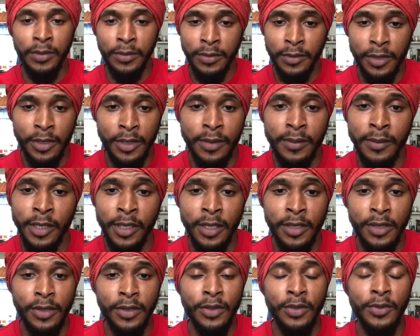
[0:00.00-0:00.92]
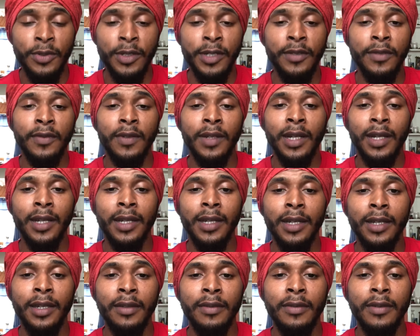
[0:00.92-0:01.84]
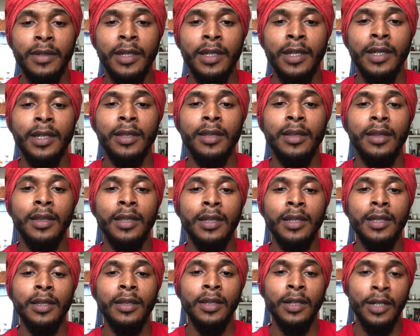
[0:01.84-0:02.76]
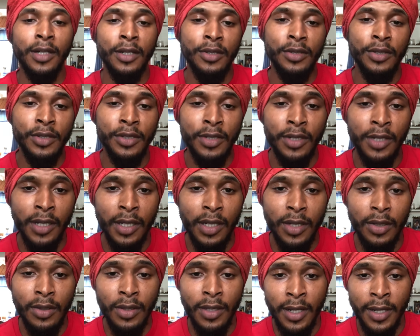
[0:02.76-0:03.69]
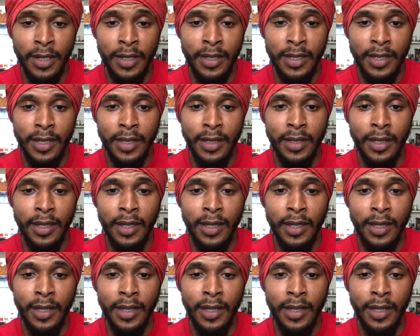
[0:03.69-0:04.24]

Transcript: The smalls are 25, the larges are 30.